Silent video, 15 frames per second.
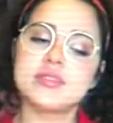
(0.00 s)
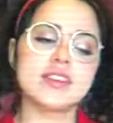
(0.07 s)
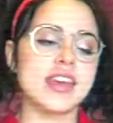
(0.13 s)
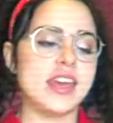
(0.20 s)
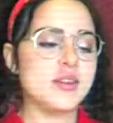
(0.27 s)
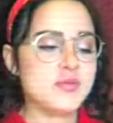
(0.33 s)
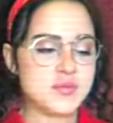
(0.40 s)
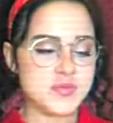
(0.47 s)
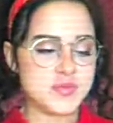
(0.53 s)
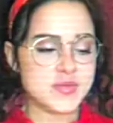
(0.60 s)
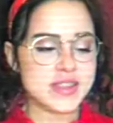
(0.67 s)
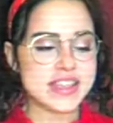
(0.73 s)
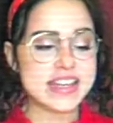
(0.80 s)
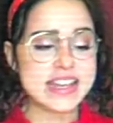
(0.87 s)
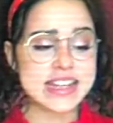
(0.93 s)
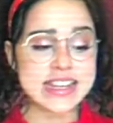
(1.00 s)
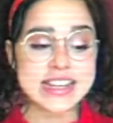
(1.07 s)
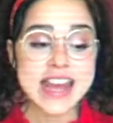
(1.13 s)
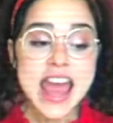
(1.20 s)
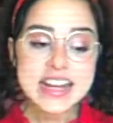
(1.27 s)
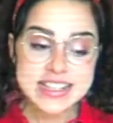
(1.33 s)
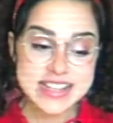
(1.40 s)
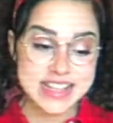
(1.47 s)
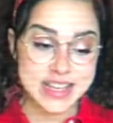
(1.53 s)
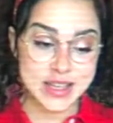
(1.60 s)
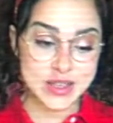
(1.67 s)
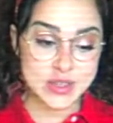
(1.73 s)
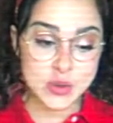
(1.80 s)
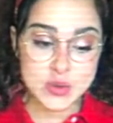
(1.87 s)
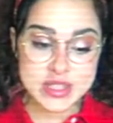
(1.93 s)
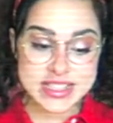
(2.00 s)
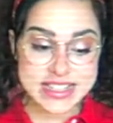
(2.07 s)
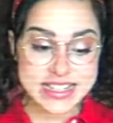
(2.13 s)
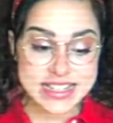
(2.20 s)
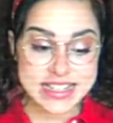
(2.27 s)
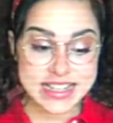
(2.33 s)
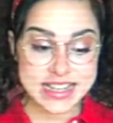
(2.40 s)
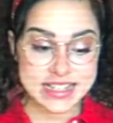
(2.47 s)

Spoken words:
Okay. Glad to hear you're still